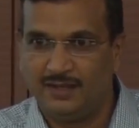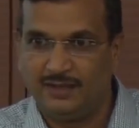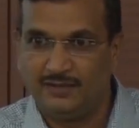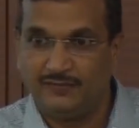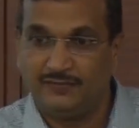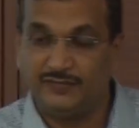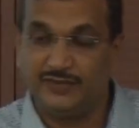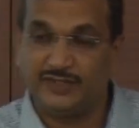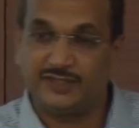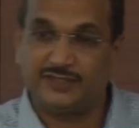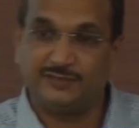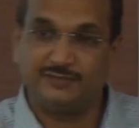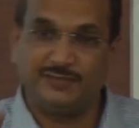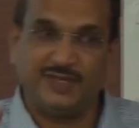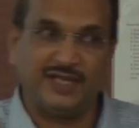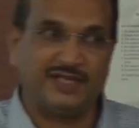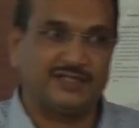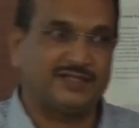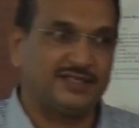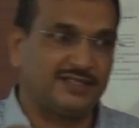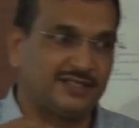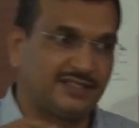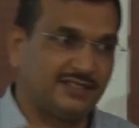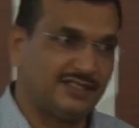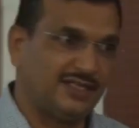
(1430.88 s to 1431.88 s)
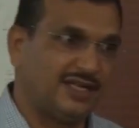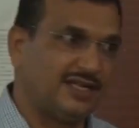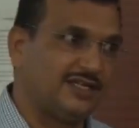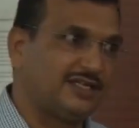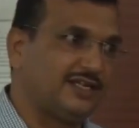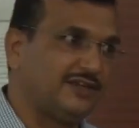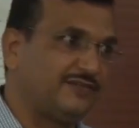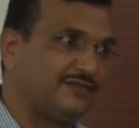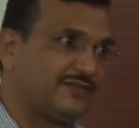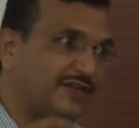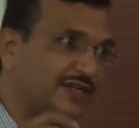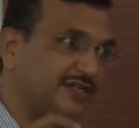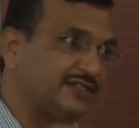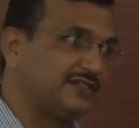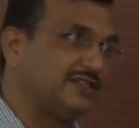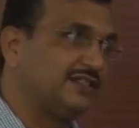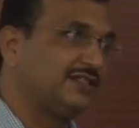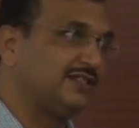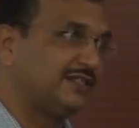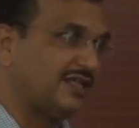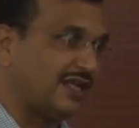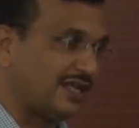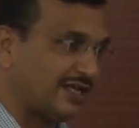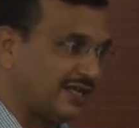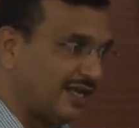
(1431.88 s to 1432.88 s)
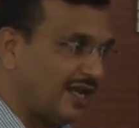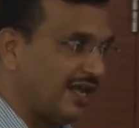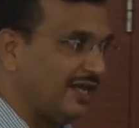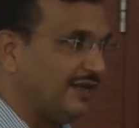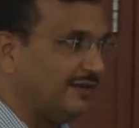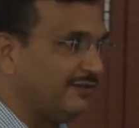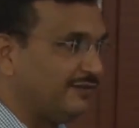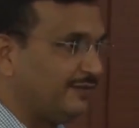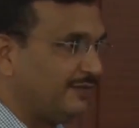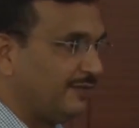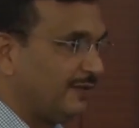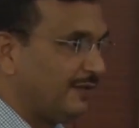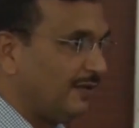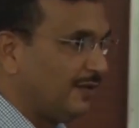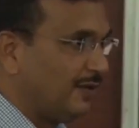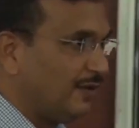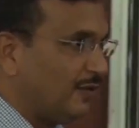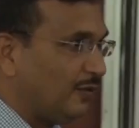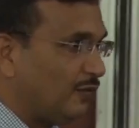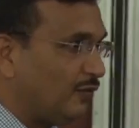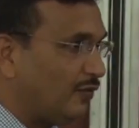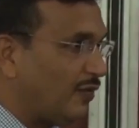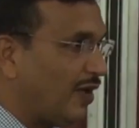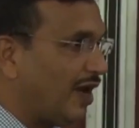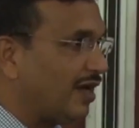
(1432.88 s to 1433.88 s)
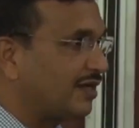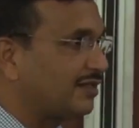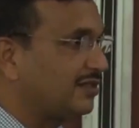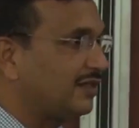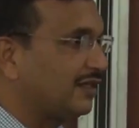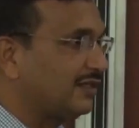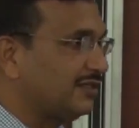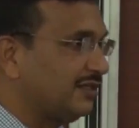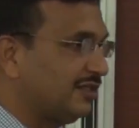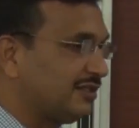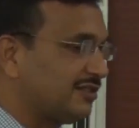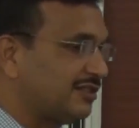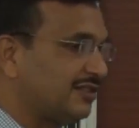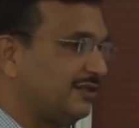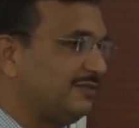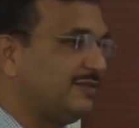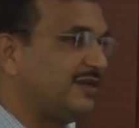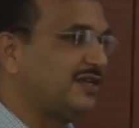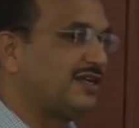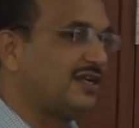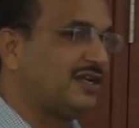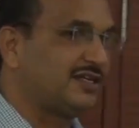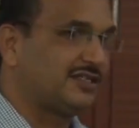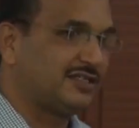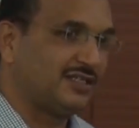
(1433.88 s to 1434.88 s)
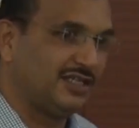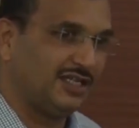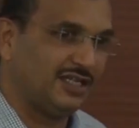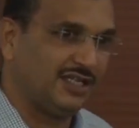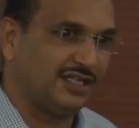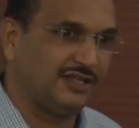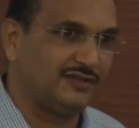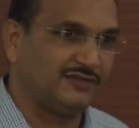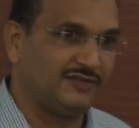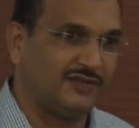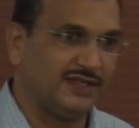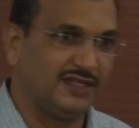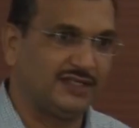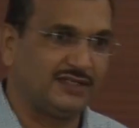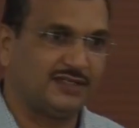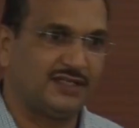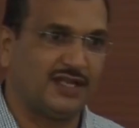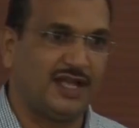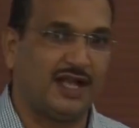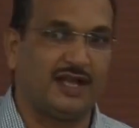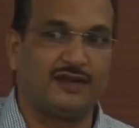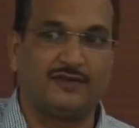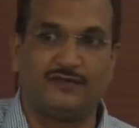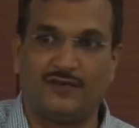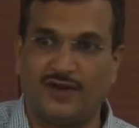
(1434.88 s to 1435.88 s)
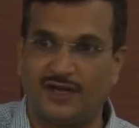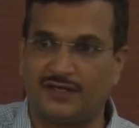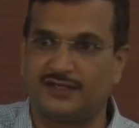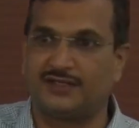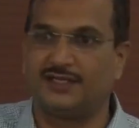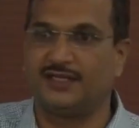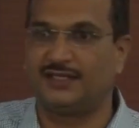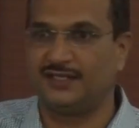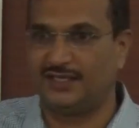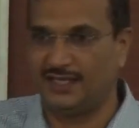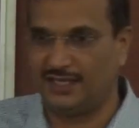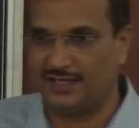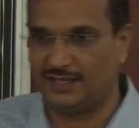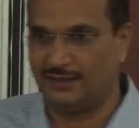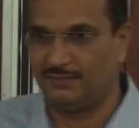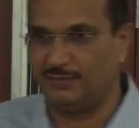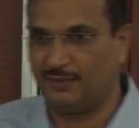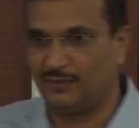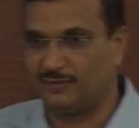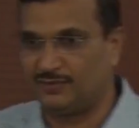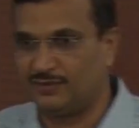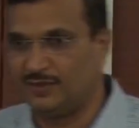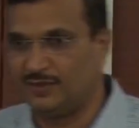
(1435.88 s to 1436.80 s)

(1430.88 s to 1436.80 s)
Which makes a real difference in their life, what the customers are dealing with and what they care about.